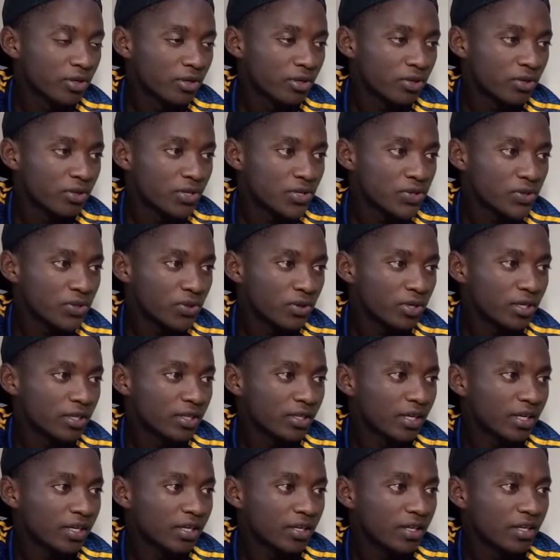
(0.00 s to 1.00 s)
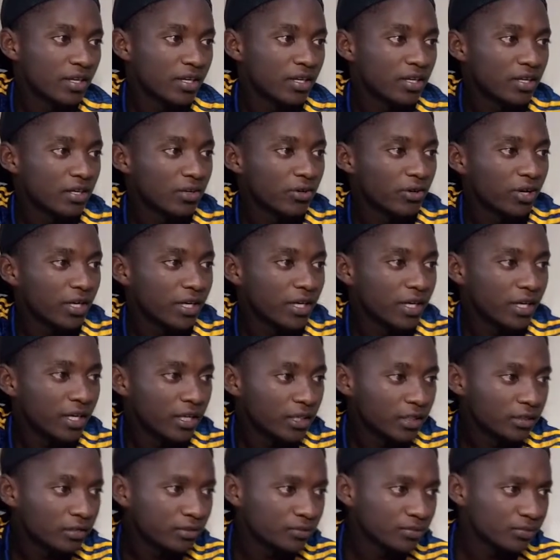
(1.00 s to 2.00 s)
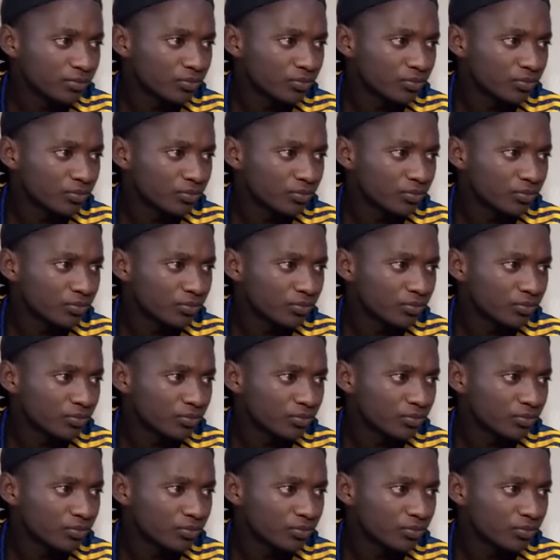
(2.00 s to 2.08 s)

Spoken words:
install it, and then you are done.